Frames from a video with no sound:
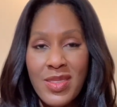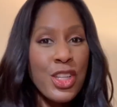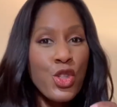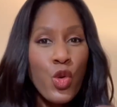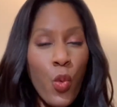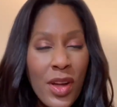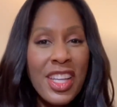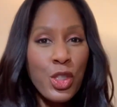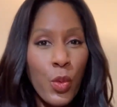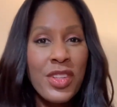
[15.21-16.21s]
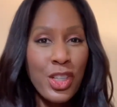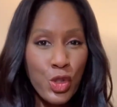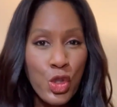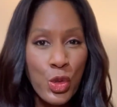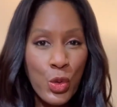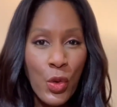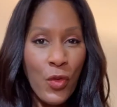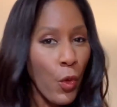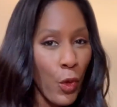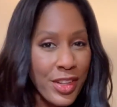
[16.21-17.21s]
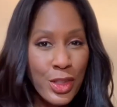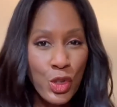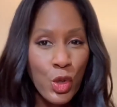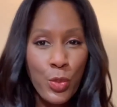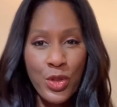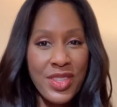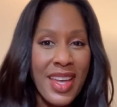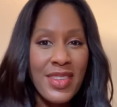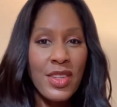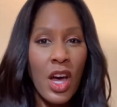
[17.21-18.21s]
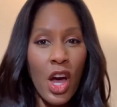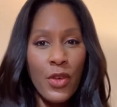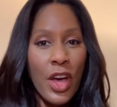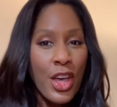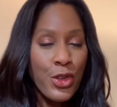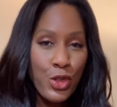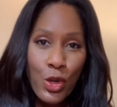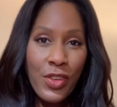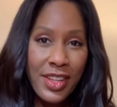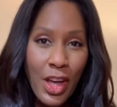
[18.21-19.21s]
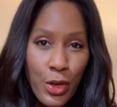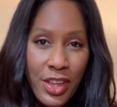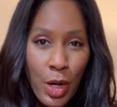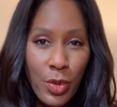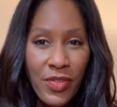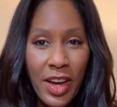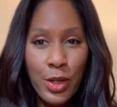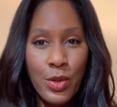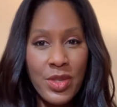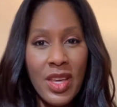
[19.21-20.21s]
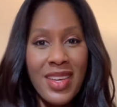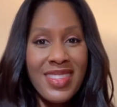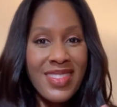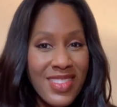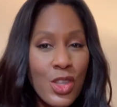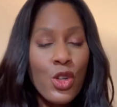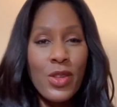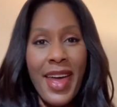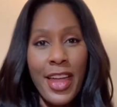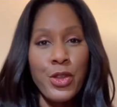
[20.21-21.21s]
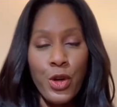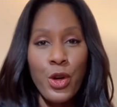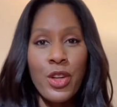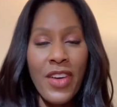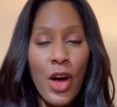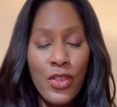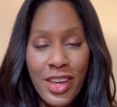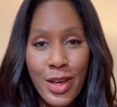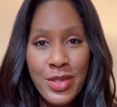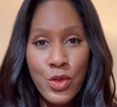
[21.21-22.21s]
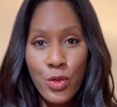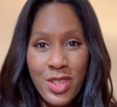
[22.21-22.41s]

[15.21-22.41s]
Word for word: In 2022, 42% of surveyed healthcare providers still hadn't heard of alpha-gal syndrome.